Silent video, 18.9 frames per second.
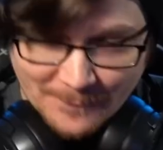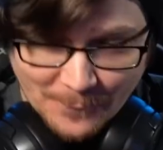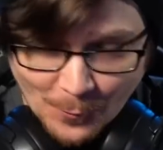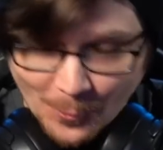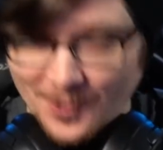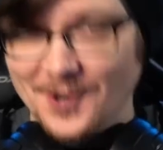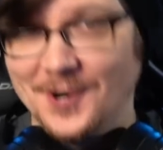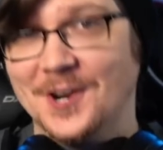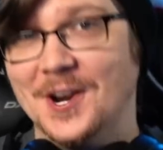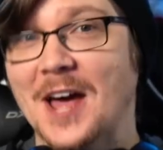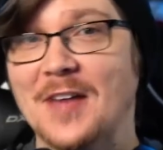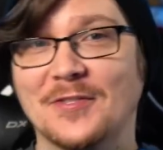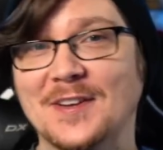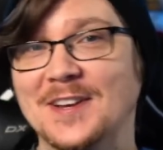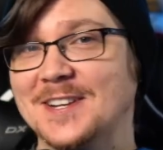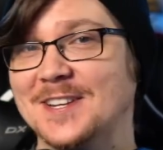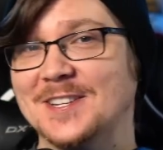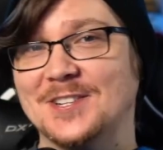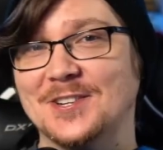for
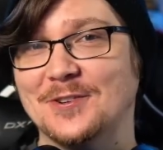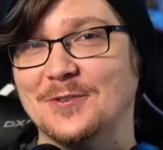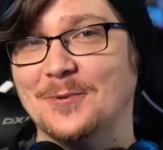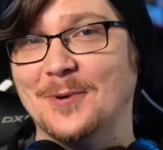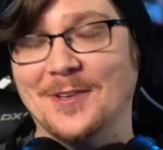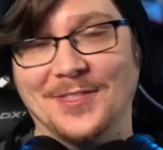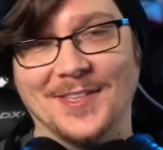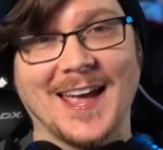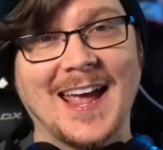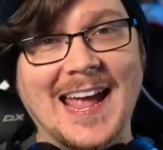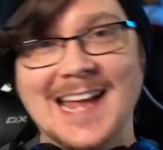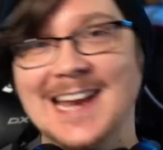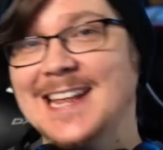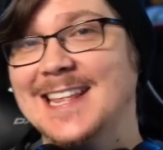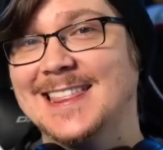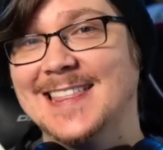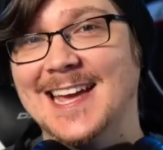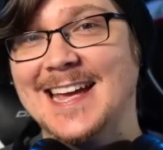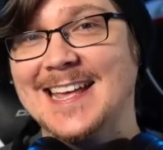nothing to do with
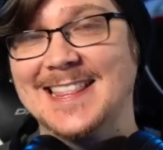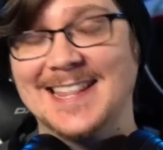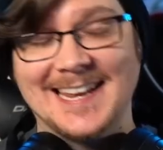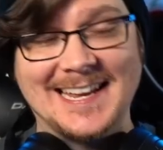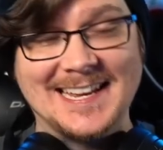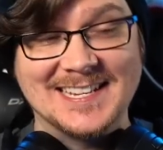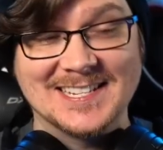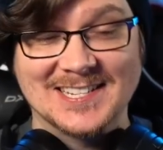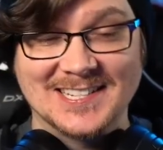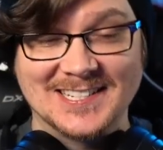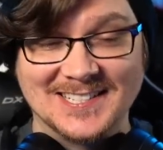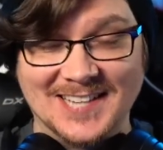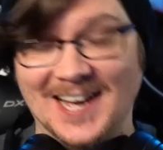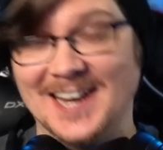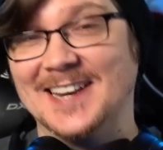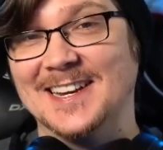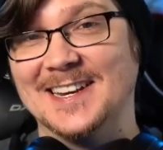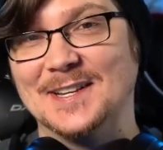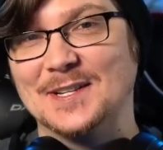anything that he's
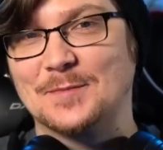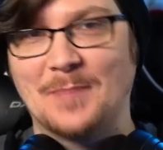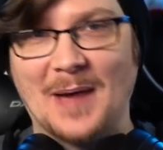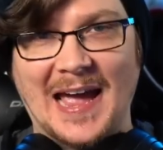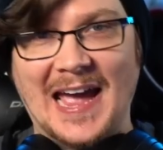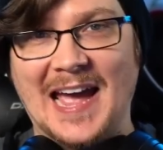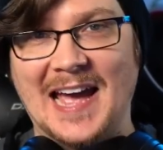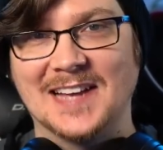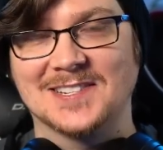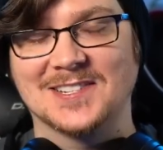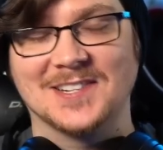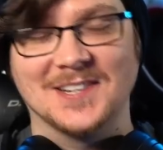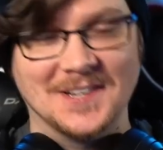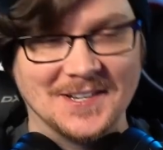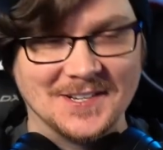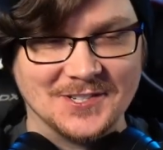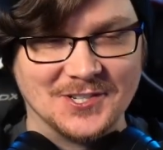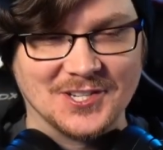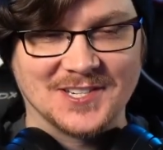done in his past,
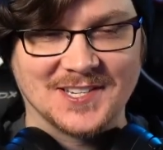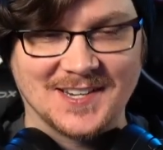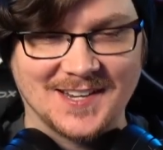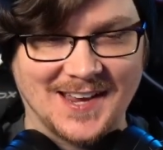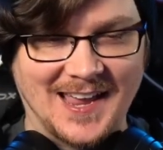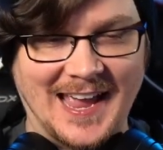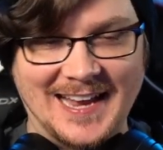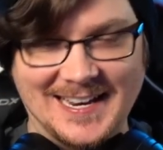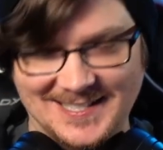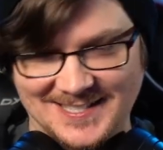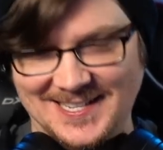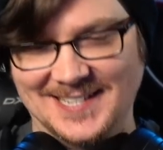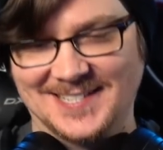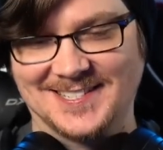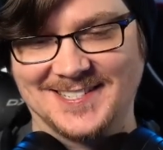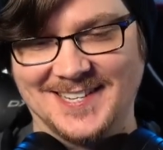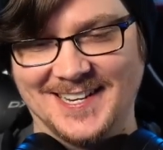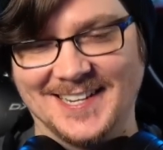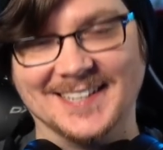just
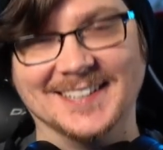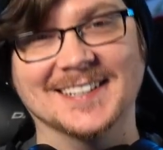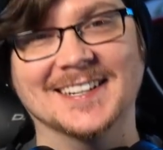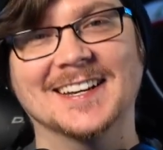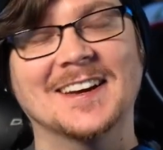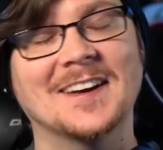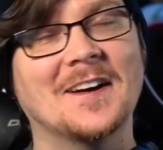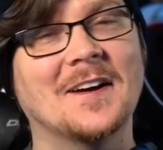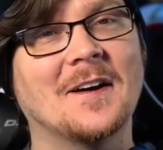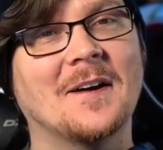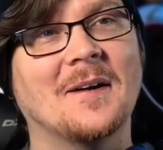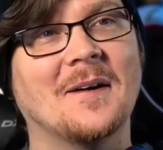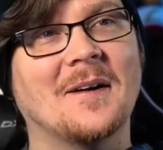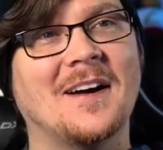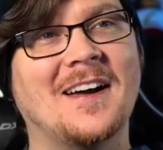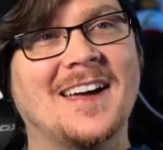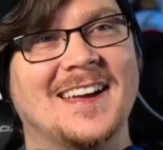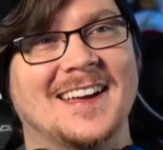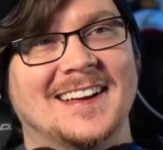existing.
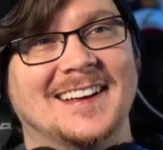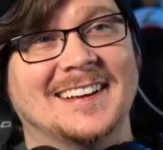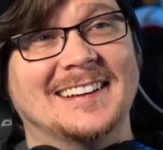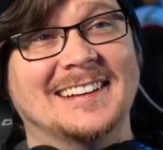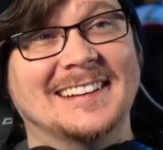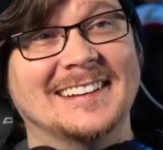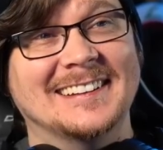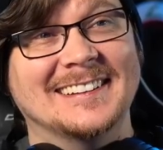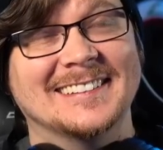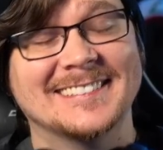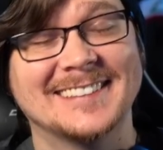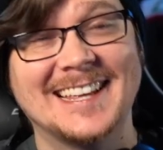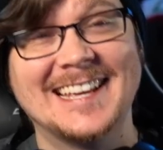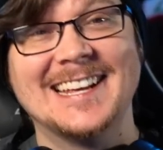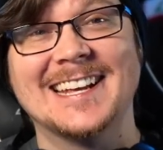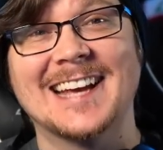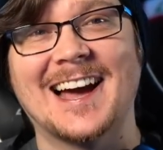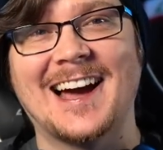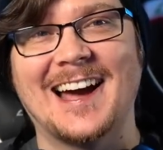
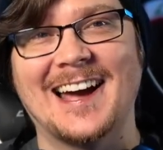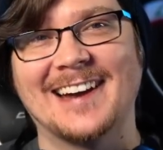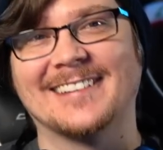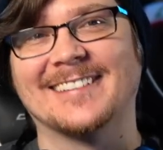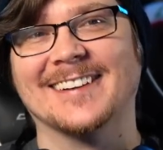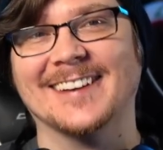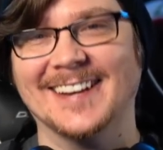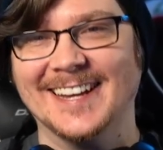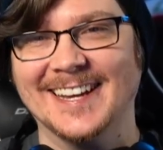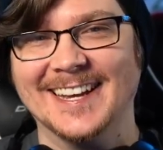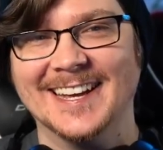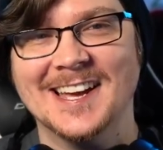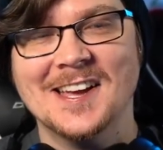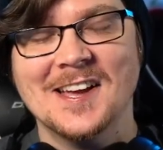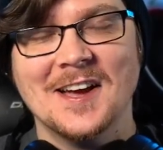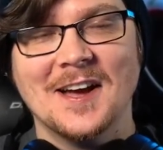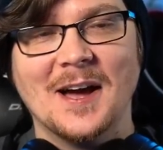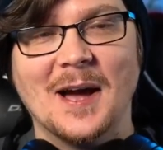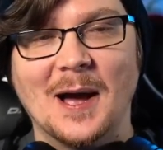The irony
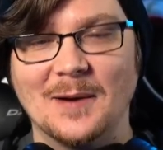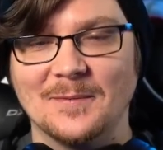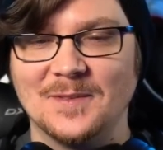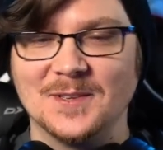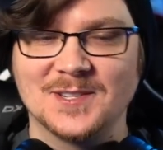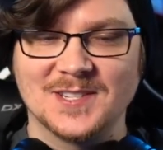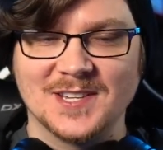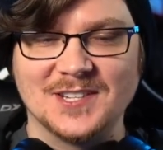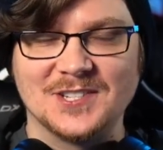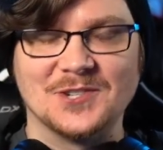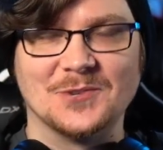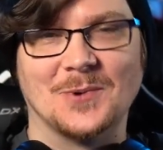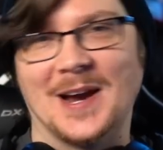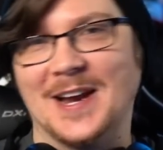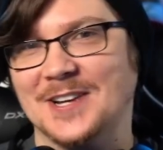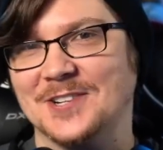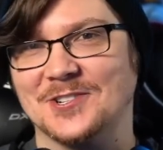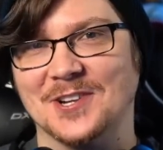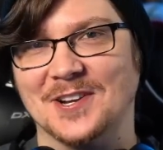of the
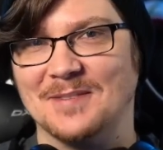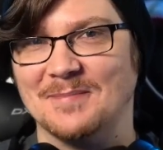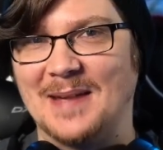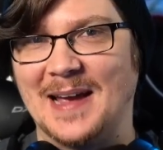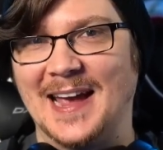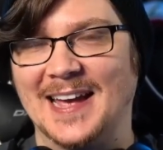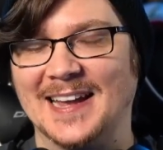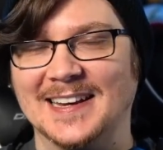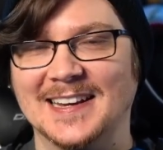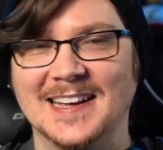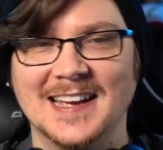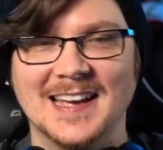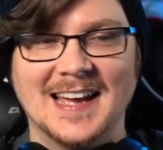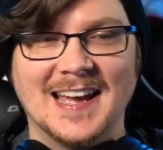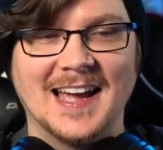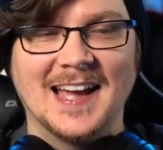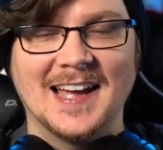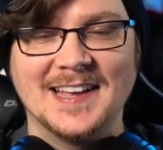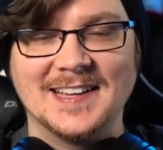situation, man.
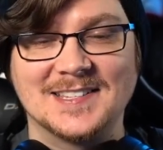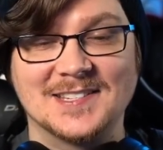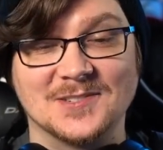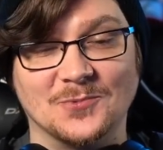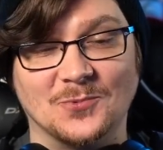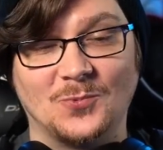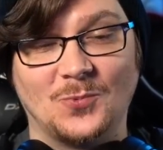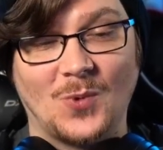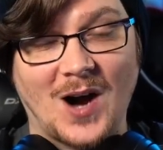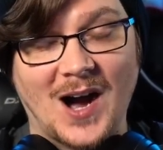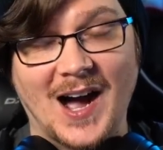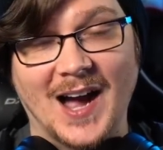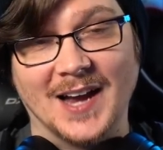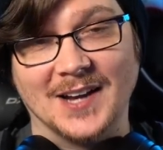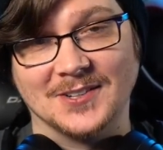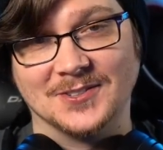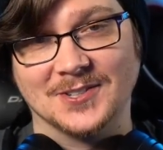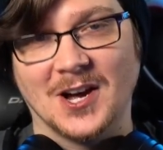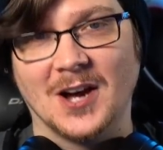It's
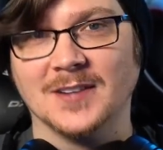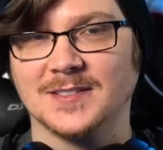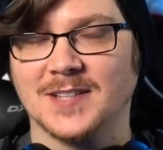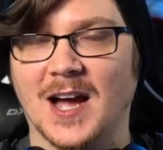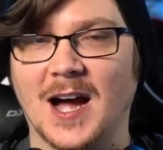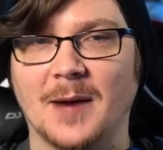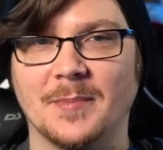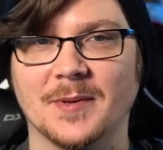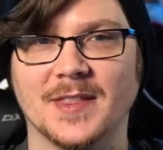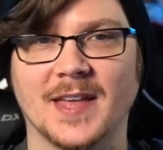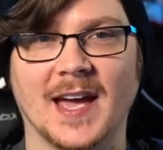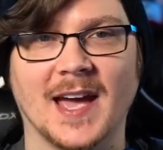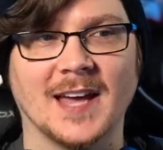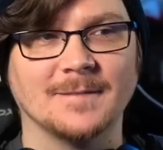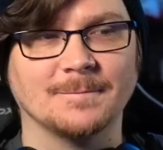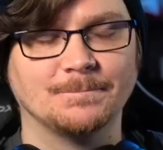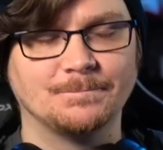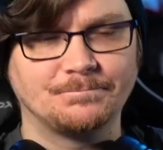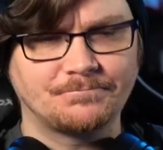wild. On top of
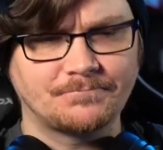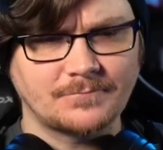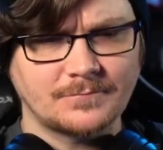that,